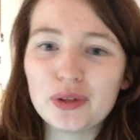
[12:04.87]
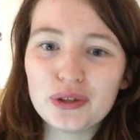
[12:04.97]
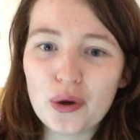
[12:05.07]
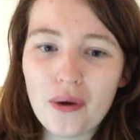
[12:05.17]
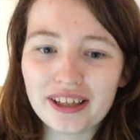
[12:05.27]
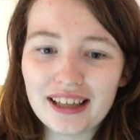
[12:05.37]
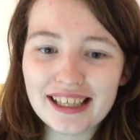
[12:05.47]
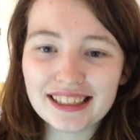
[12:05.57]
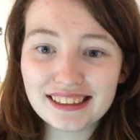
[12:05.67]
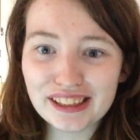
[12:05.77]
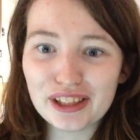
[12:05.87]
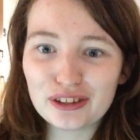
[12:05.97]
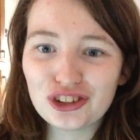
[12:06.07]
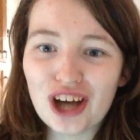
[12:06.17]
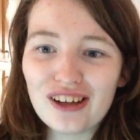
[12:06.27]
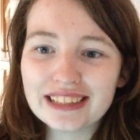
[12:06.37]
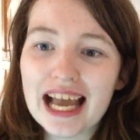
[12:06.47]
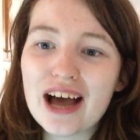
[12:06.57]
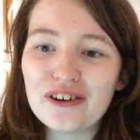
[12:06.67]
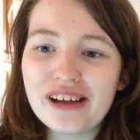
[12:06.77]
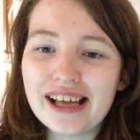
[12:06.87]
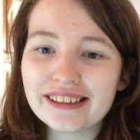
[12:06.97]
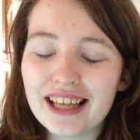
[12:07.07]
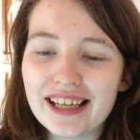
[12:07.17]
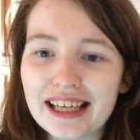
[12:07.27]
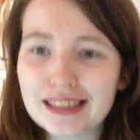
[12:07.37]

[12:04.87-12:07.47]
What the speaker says: you don't want to like sit your child down and like